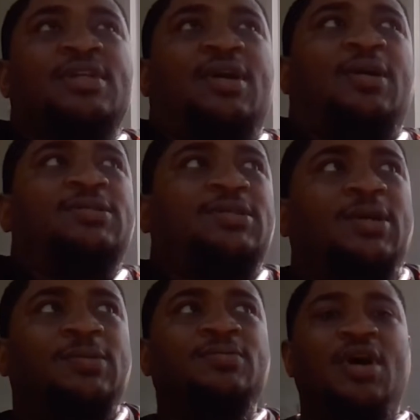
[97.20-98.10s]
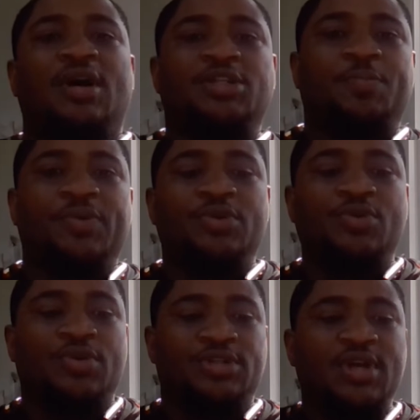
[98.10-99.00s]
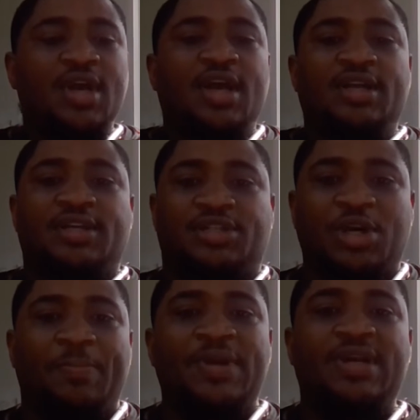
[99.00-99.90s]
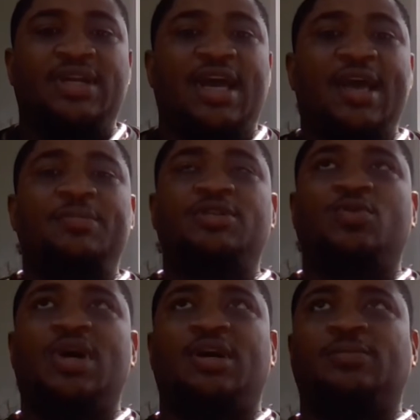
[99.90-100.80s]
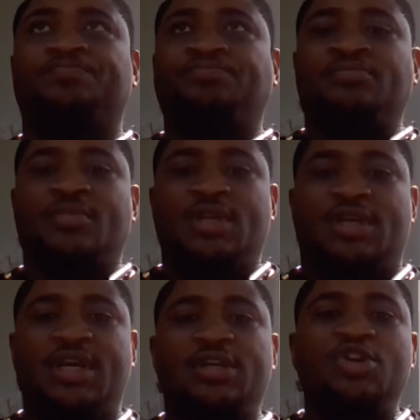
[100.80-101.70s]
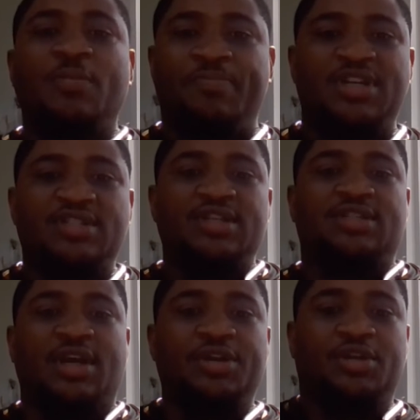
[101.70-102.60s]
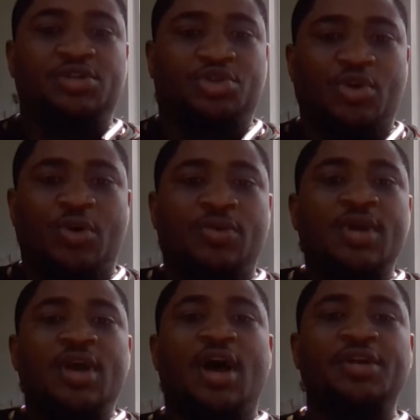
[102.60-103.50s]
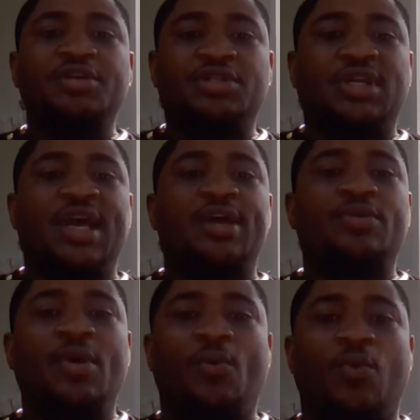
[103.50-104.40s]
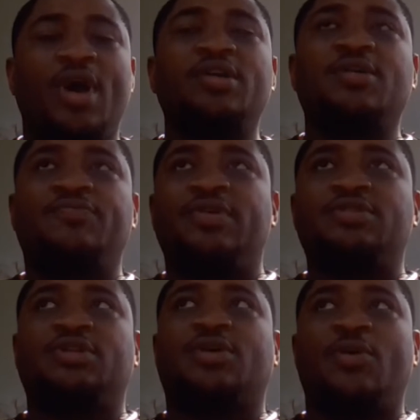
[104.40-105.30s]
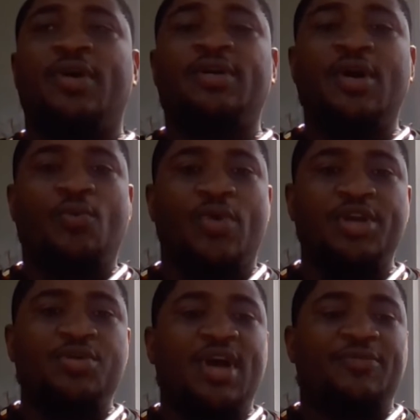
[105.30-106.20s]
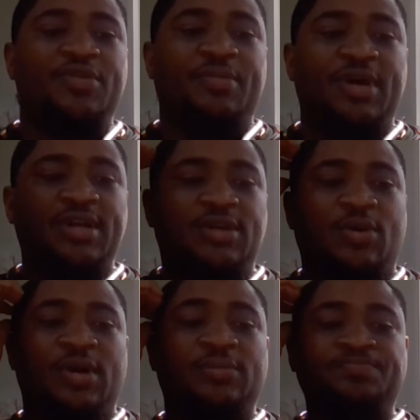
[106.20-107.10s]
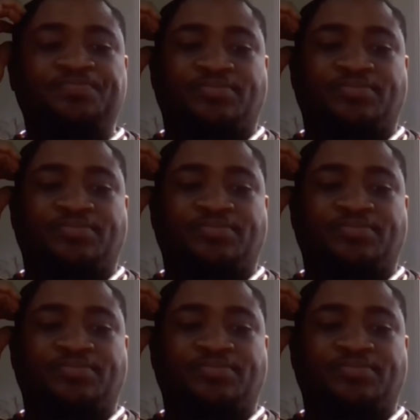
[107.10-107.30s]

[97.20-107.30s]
Also, entrepreneurs, jump in the game as well. Get your business under control. Understand where your funds are going, where you have your money going.